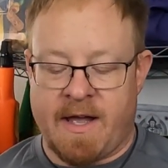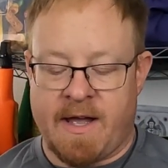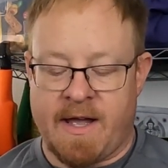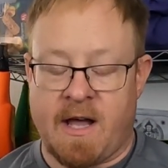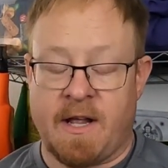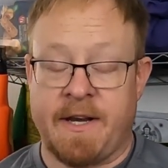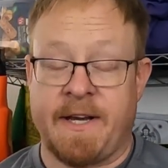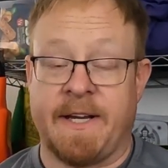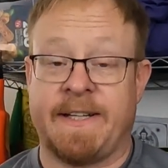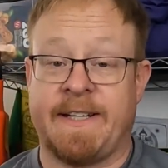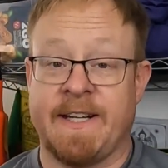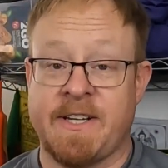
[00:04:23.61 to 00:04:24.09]

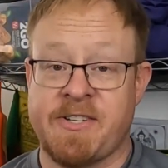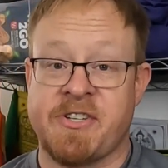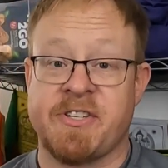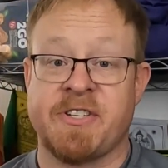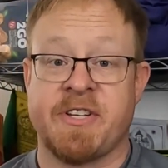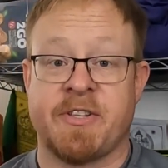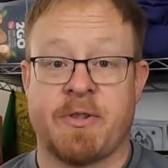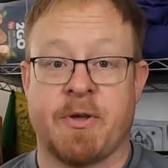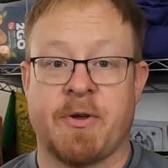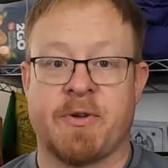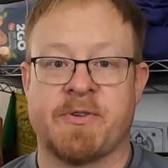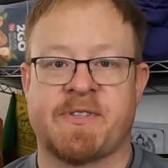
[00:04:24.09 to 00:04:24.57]
In addition to
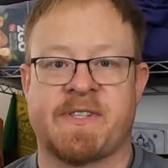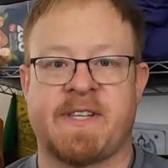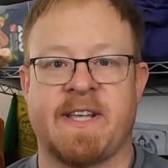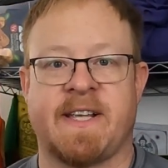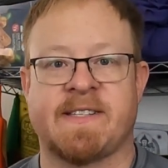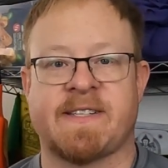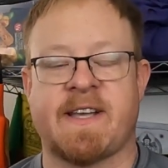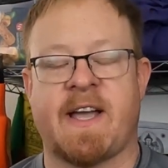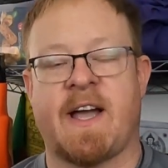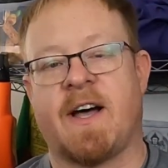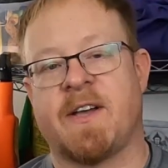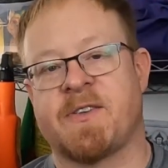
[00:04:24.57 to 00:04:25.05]
those things,
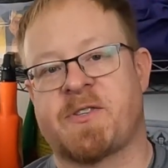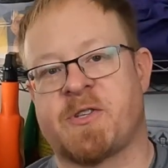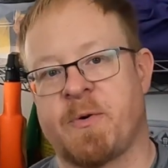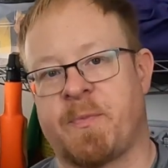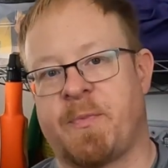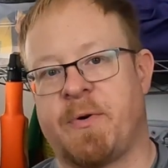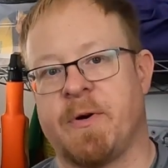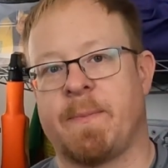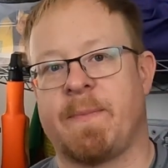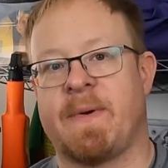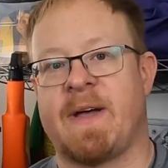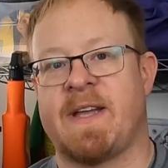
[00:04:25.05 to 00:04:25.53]
I also
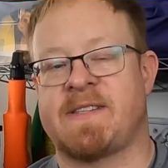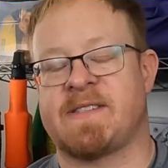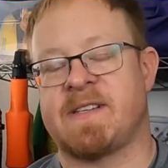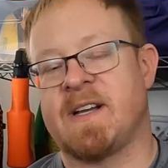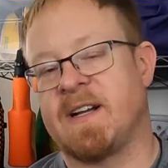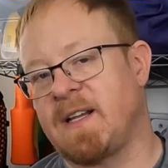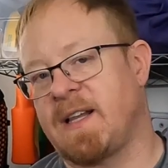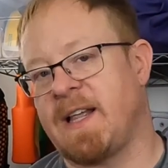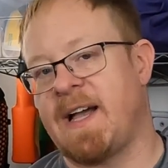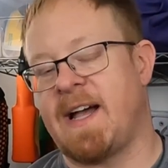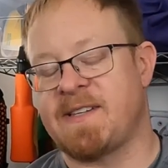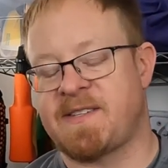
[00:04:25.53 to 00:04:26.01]
put my
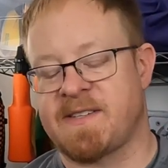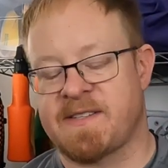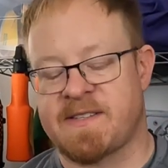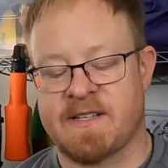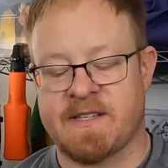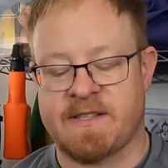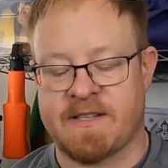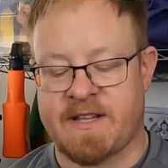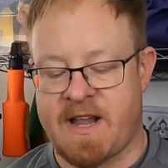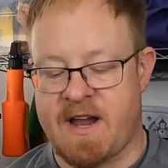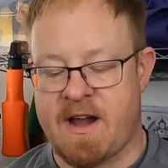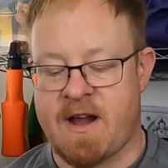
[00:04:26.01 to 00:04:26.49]
sunglasses
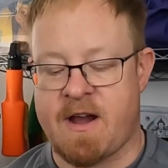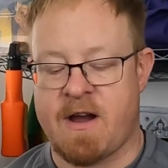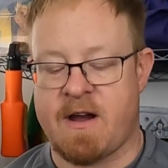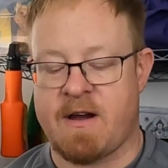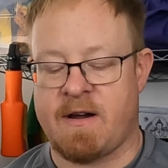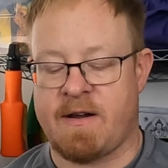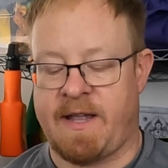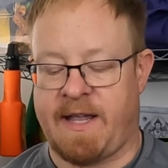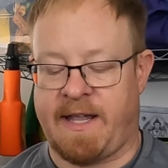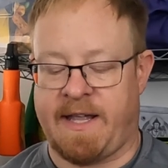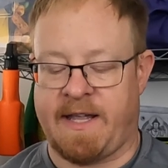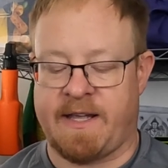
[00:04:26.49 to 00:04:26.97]
in there
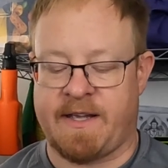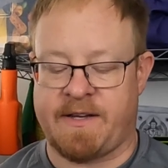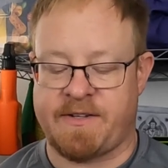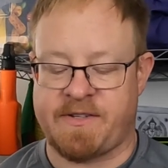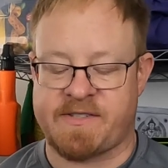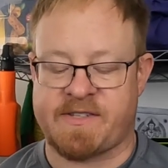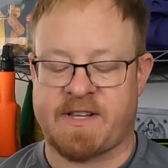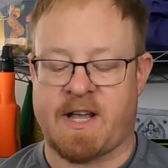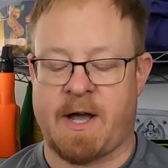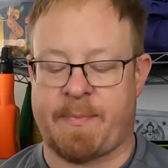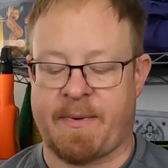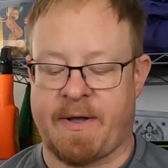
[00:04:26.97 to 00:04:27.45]
and just
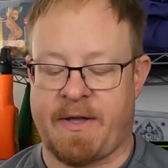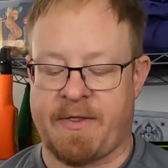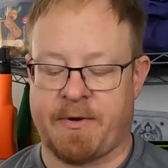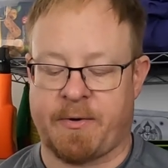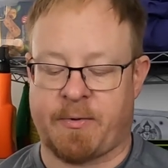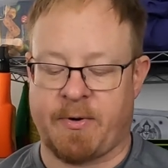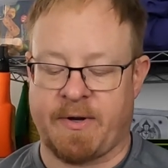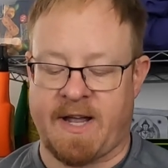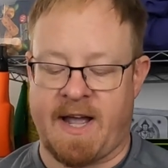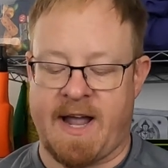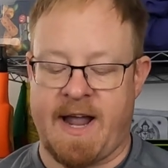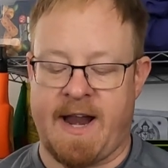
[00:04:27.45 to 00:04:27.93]
a couple other
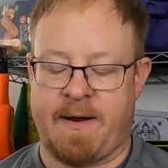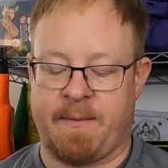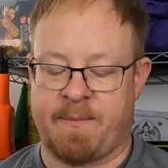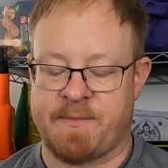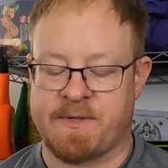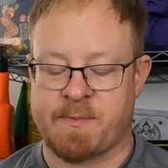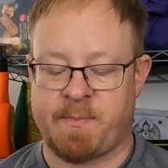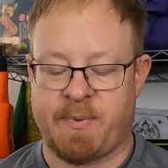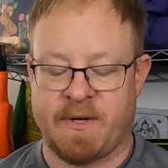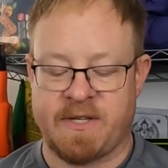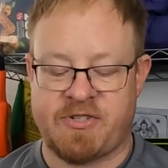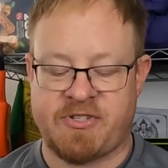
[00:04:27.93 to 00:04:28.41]
quick items.
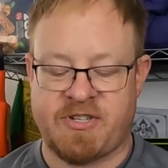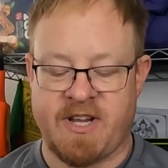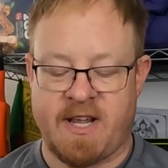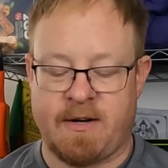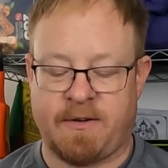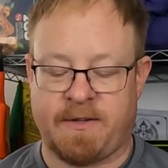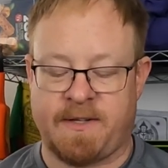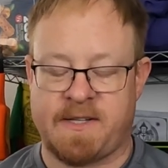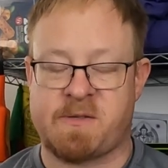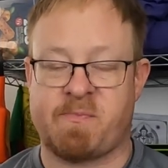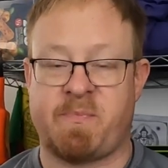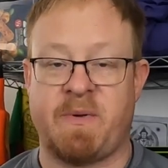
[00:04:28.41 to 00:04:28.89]
But
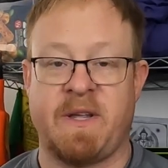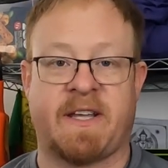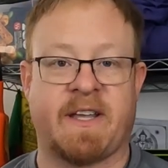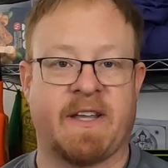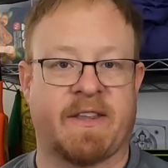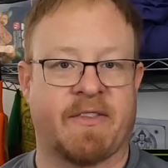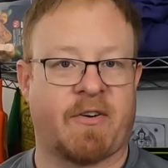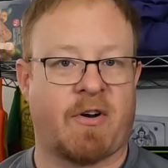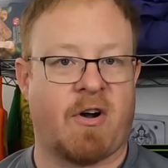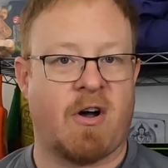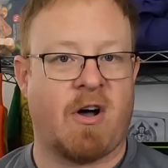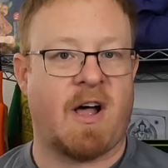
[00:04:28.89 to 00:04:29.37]
generally speaking,
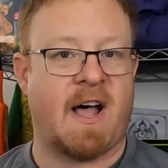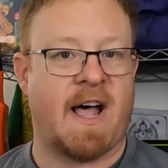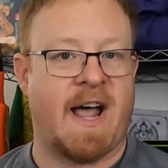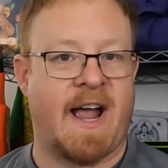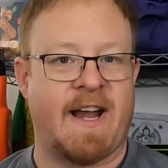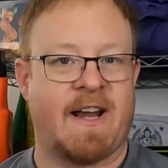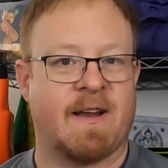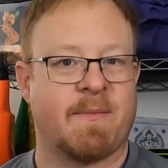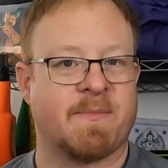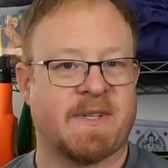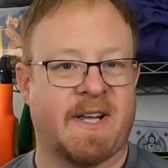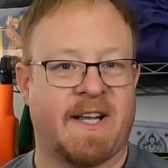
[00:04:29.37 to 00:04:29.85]
they're all
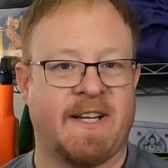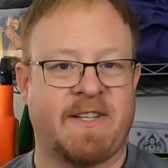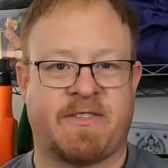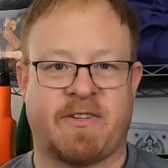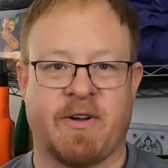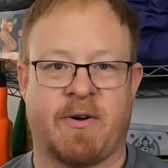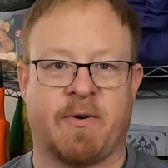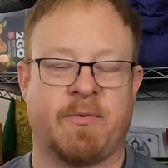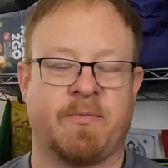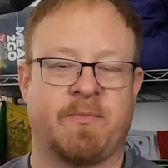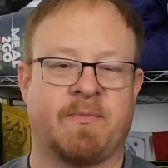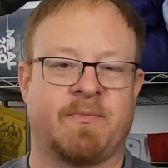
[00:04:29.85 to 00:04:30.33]
items I
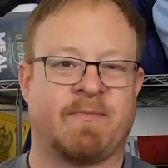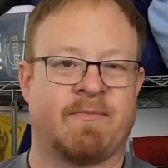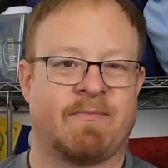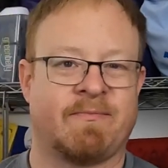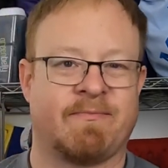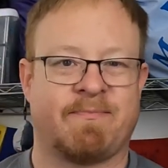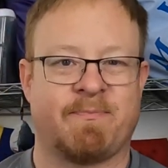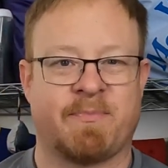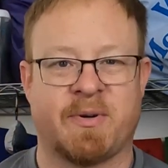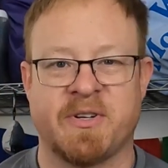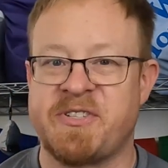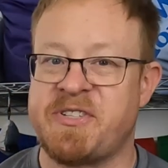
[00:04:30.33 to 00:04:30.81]
don't
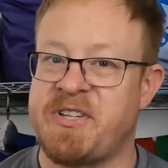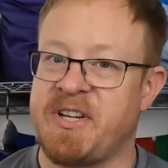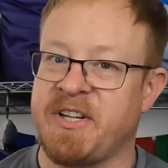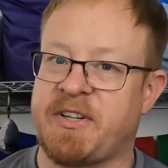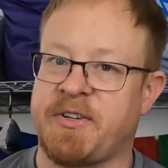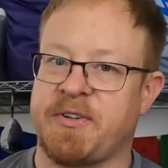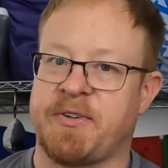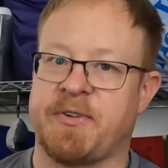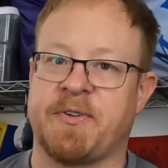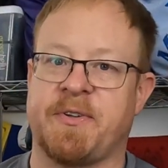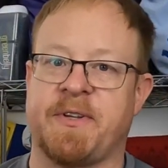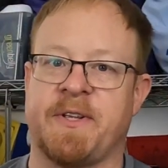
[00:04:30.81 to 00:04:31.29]

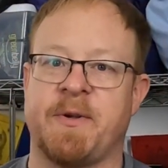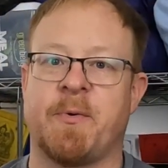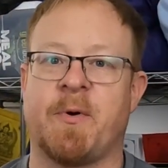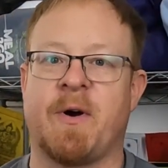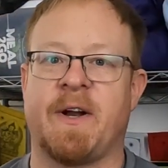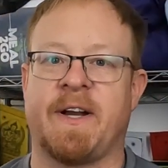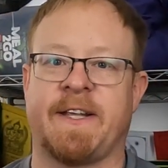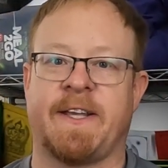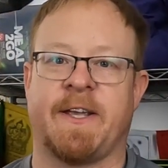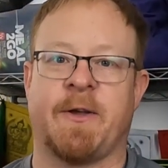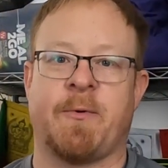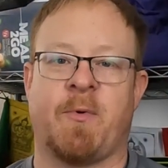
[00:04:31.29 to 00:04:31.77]
particularly want
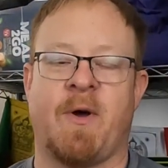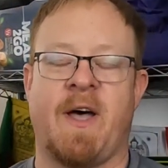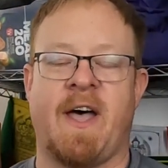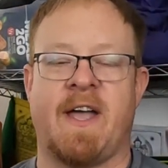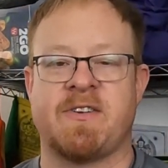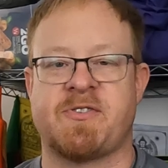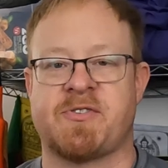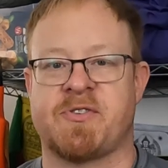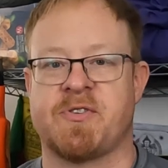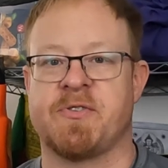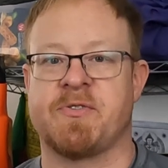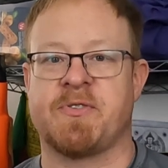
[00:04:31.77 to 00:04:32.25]
to get wet.
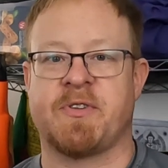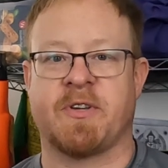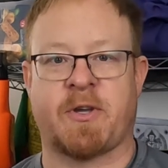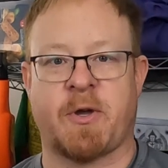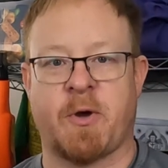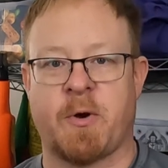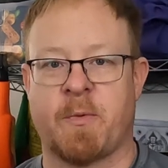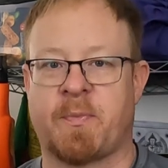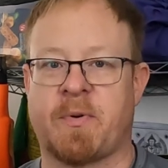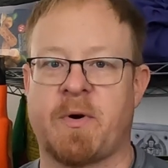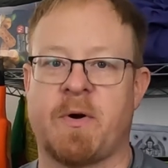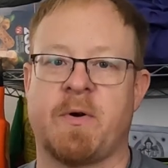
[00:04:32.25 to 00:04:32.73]
Sure, the
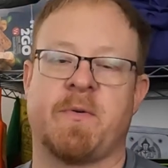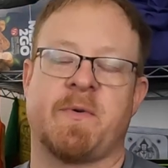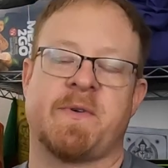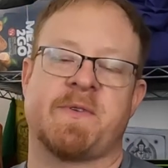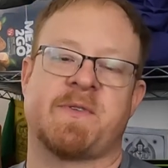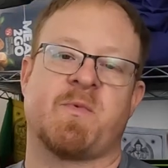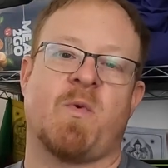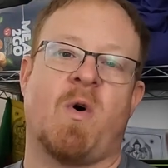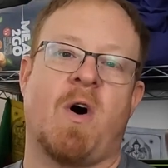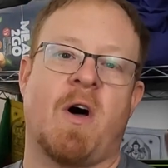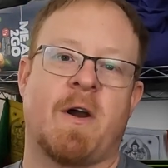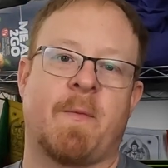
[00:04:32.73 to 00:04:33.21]
GoPro is
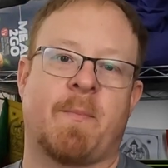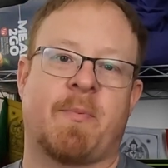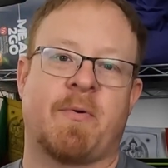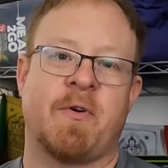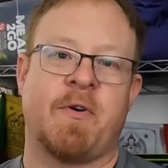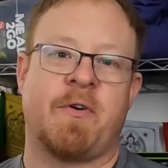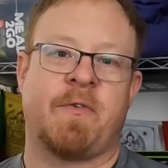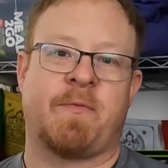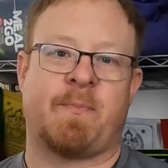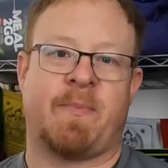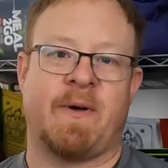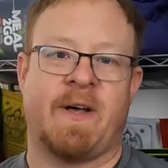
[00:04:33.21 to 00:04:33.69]

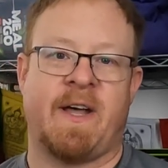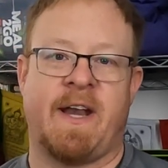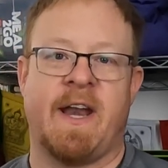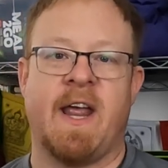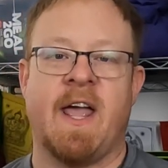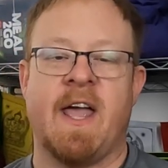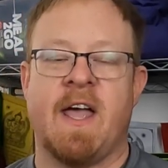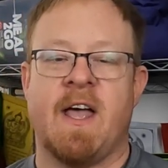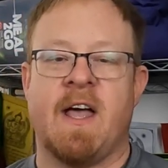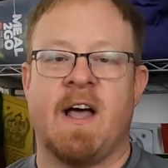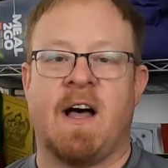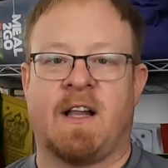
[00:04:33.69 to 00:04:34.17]
waterproof, but
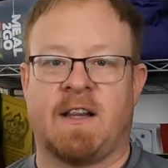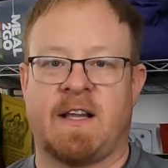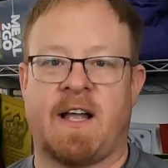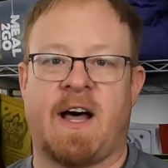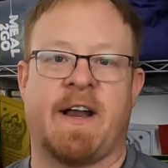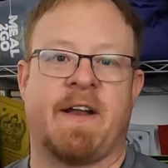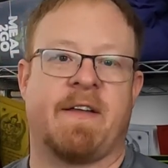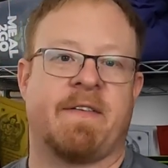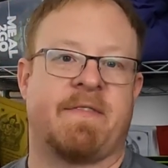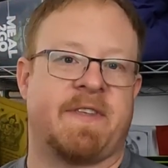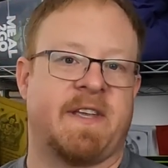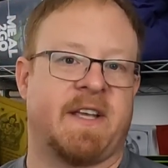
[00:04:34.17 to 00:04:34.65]
a lot
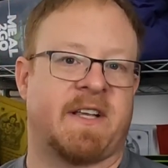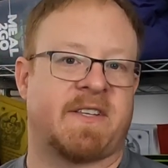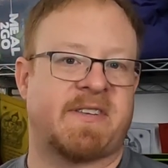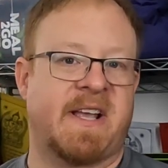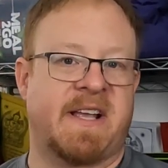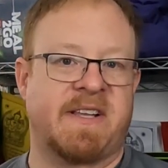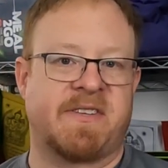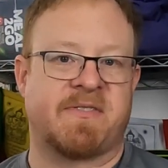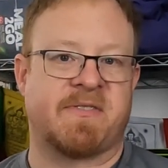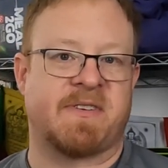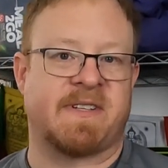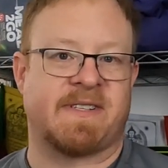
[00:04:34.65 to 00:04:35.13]
of the
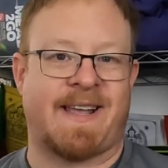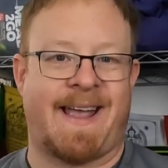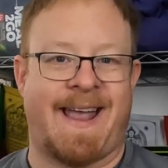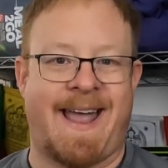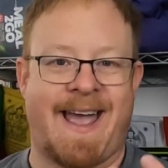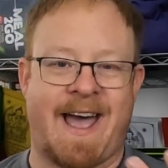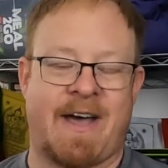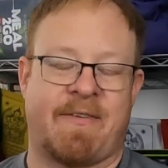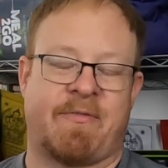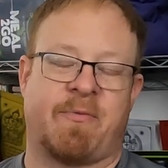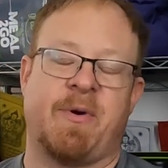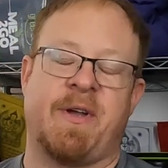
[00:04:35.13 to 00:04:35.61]
accessories I
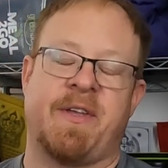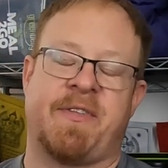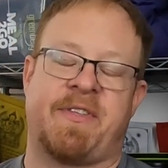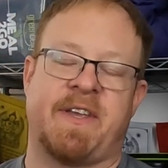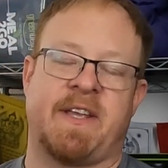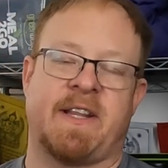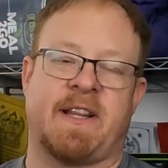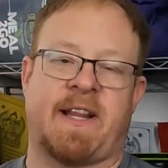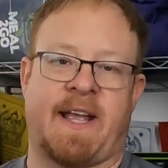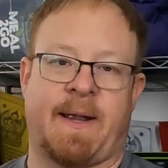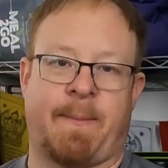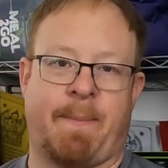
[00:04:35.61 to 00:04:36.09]
have with
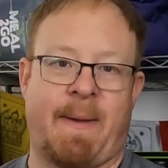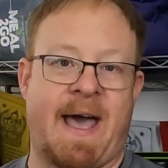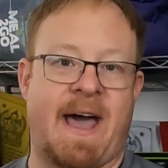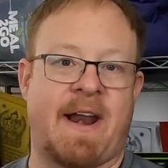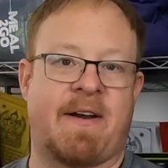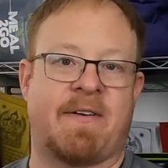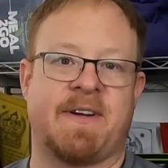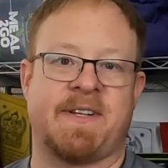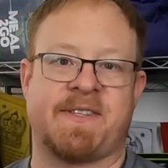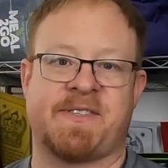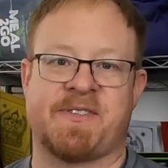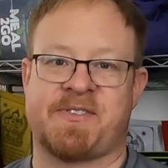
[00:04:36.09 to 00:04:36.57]
it, like
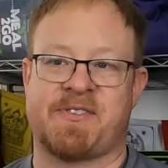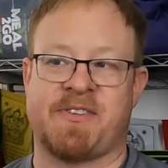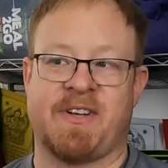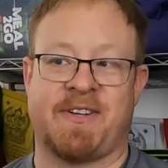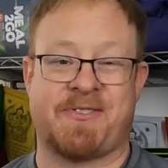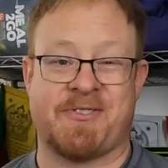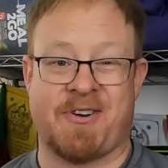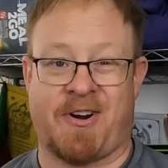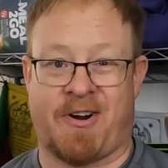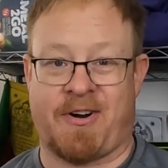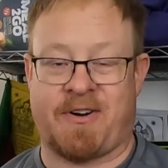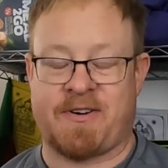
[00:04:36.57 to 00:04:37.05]
batteries and
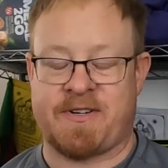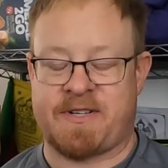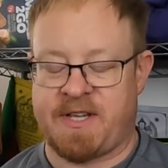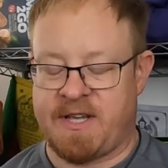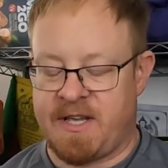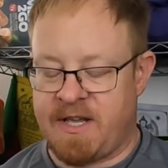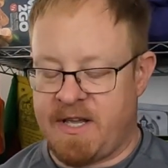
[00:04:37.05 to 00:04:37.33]
such, aren't.